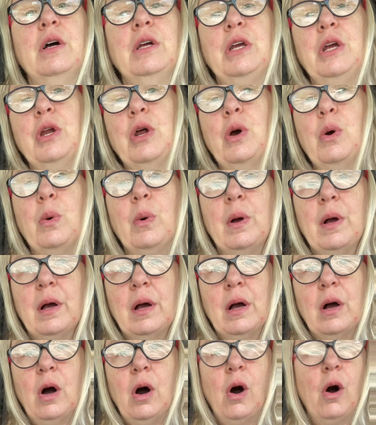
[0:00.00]
you know,
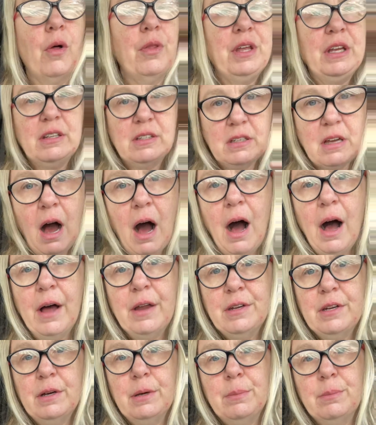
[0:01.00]
all these
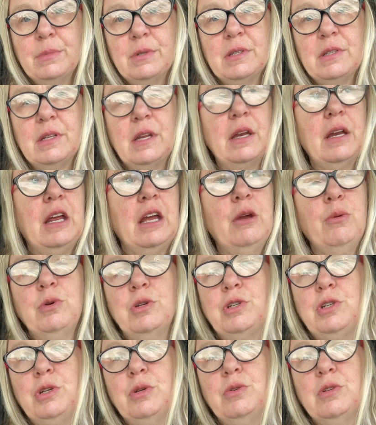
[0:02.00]
condoms that he
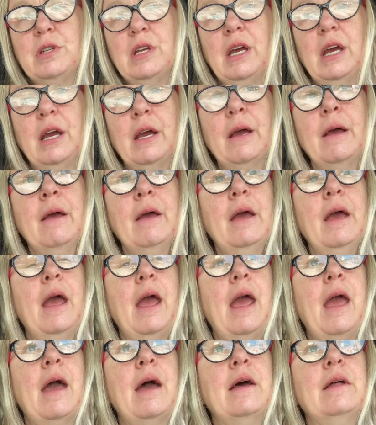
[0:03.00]
was using
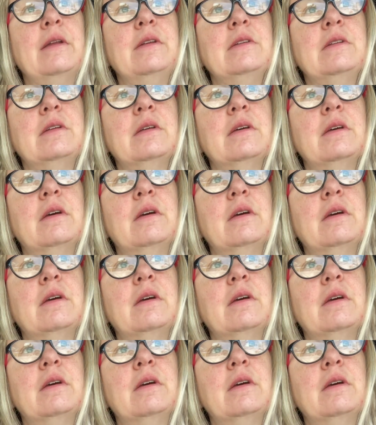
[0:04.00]
and,